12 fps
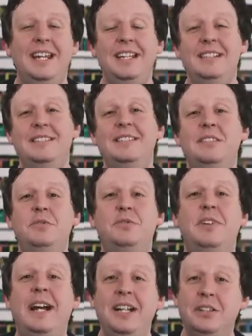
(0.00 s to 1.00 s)
And this is
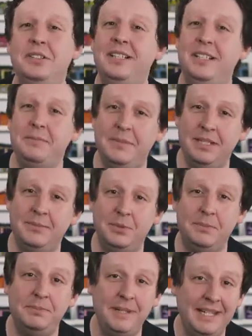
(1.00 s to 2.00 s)
vital in a
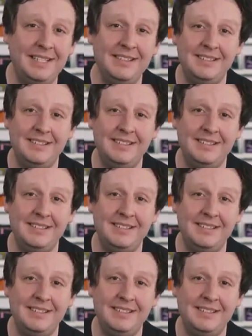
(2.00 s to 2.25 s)
minimum band